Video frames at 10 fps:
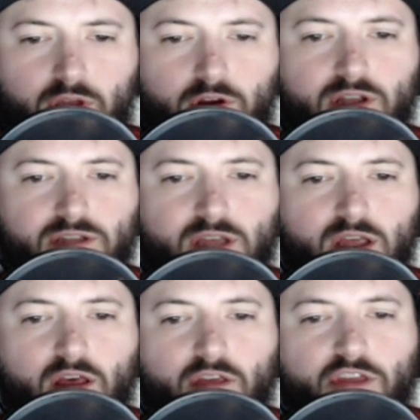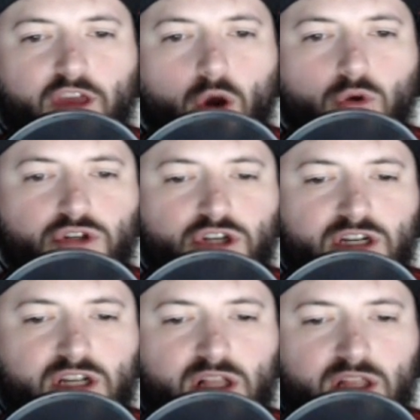There it is. The
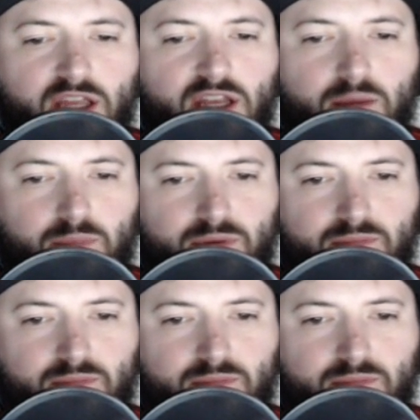Ocean Cleanup.